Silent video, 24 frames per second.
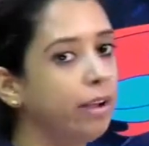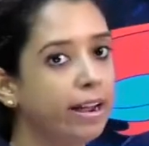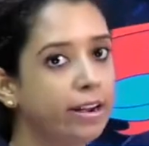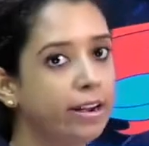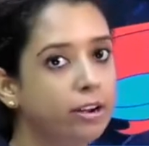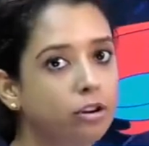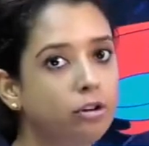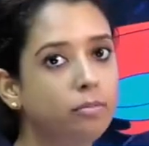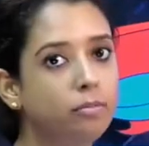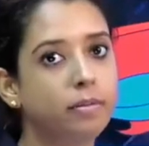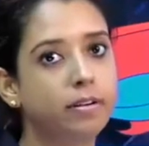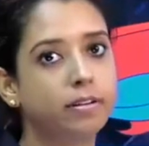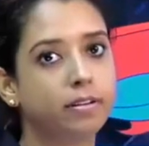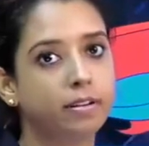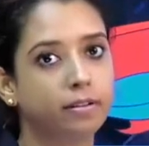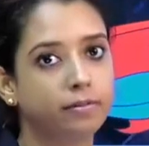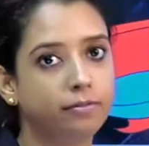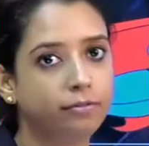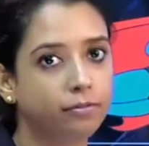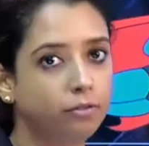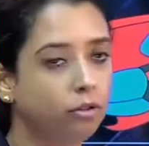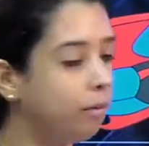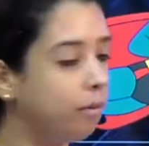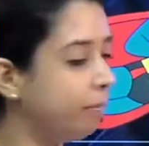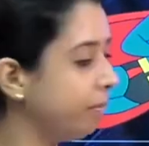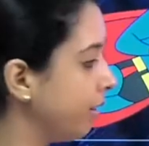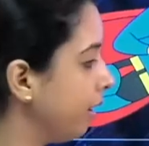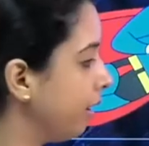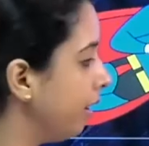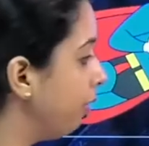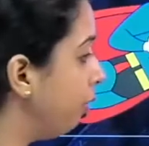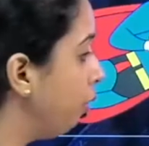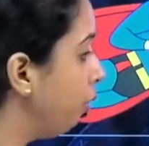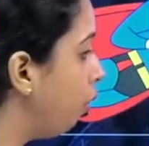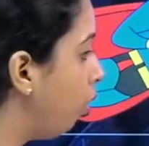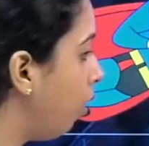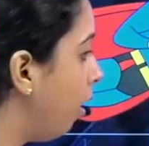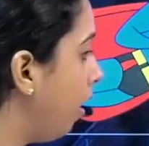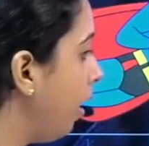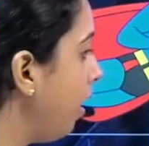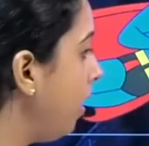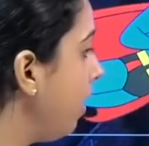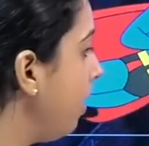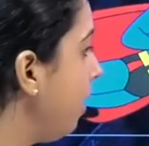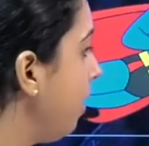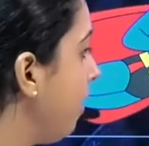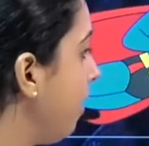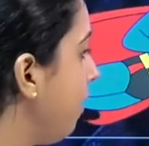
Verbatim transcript: endometrium forms a wall